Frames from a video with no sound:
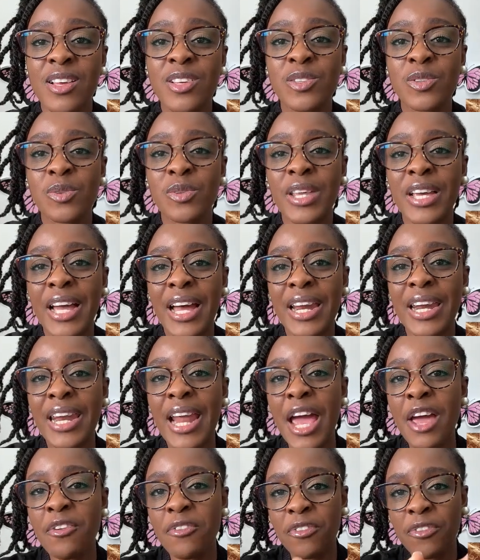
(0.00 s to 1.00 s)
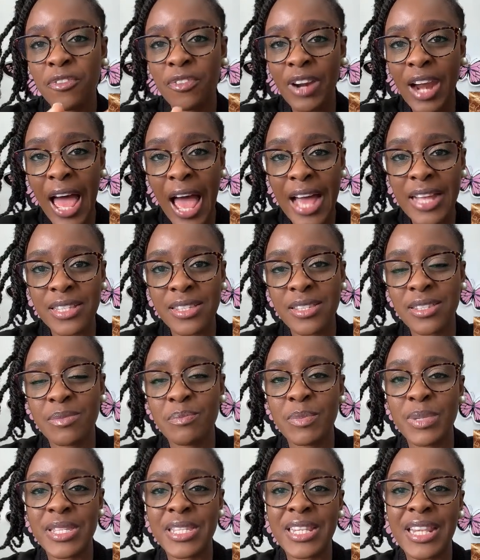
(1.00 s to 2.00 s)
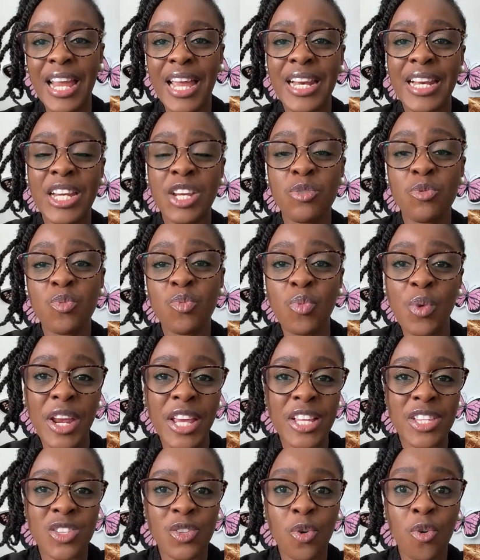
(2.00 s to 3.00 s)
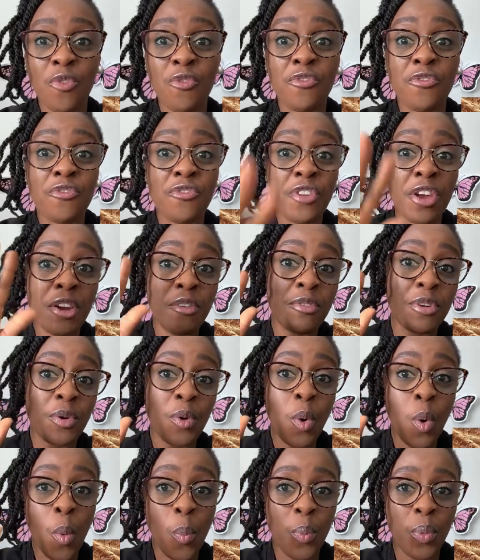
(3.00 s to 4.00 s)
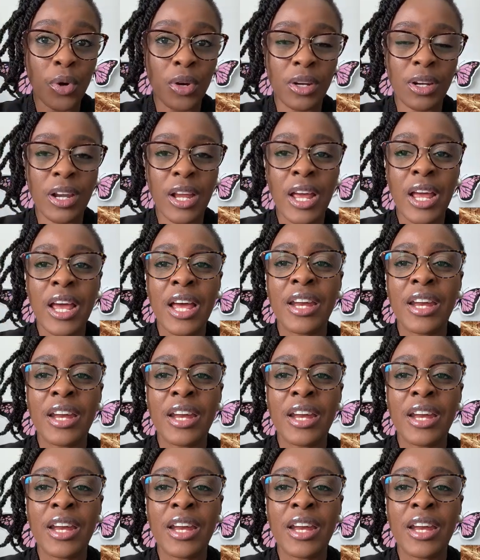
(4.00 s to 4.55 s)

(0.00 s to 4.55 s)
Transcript: so they can lie flat, be slightly raised, or very open.